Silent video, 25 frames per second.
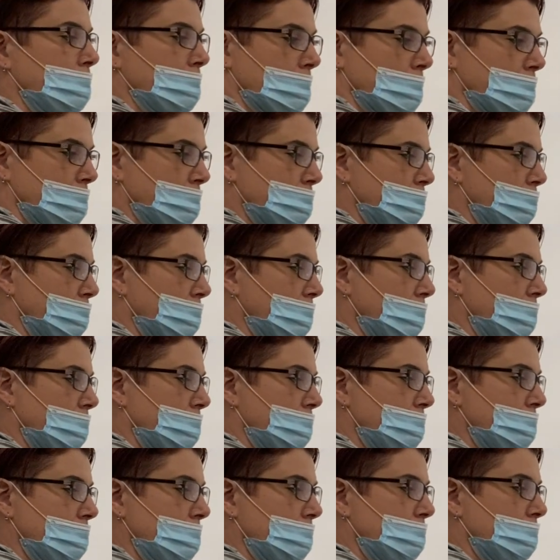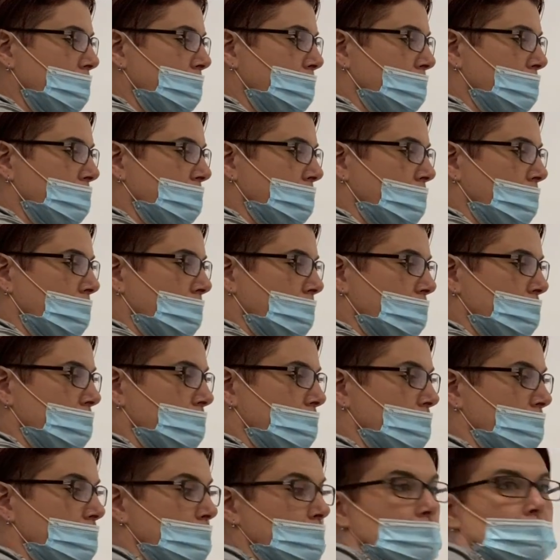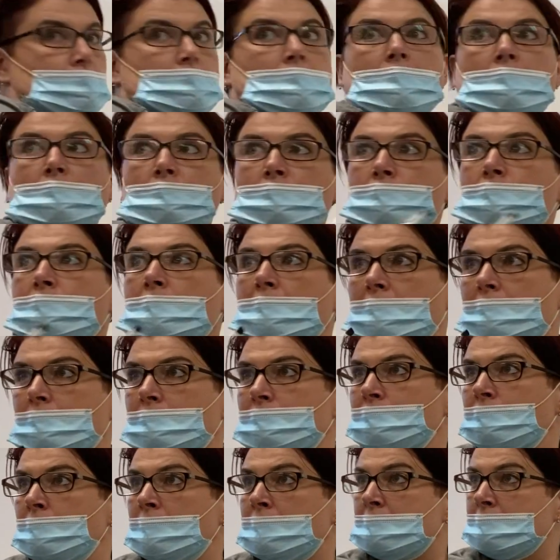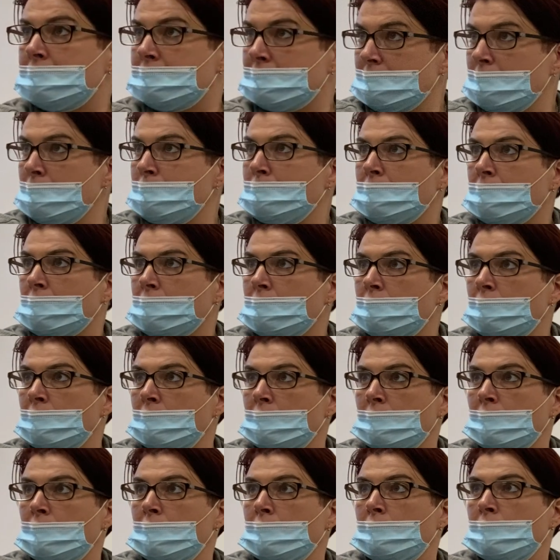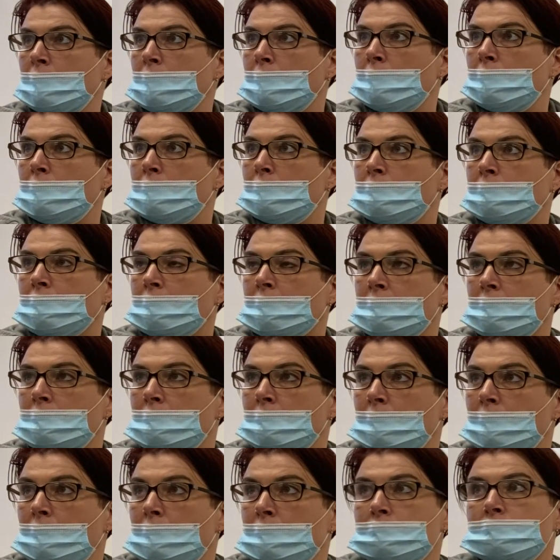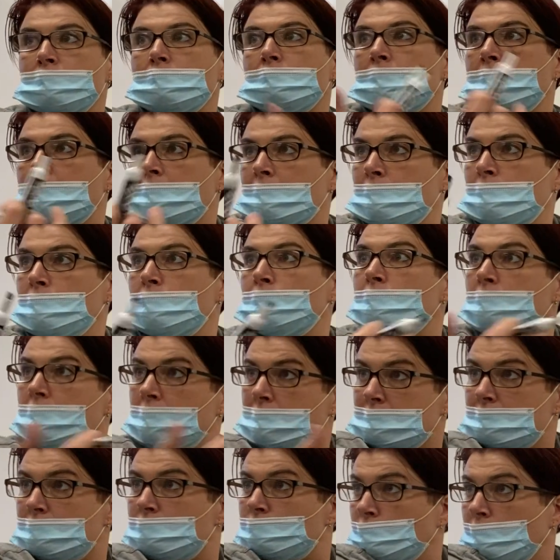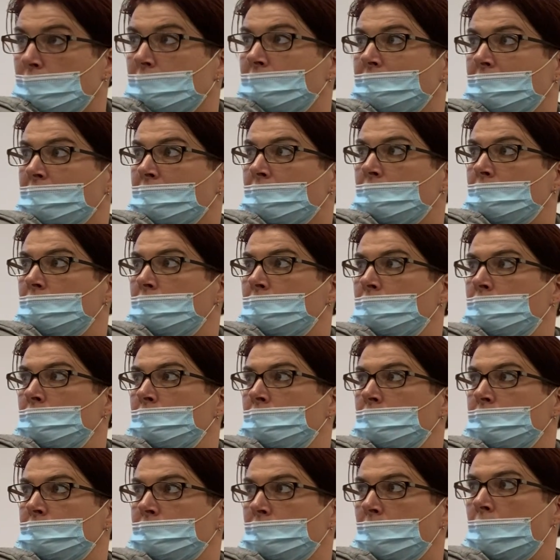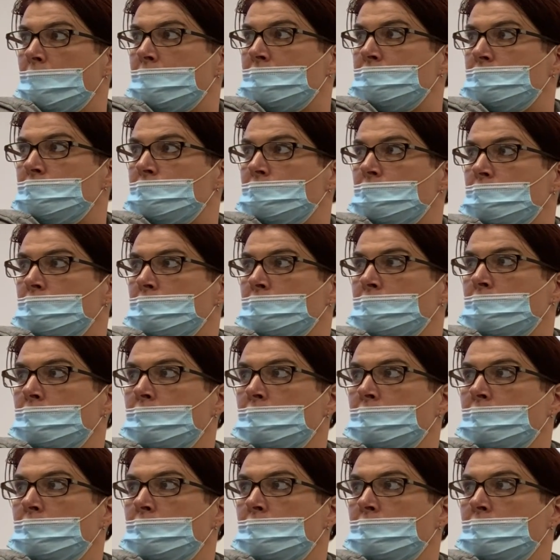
now it's only at the 60% oxygen. So now you have ischemia, right? So now it's starving for oxygen.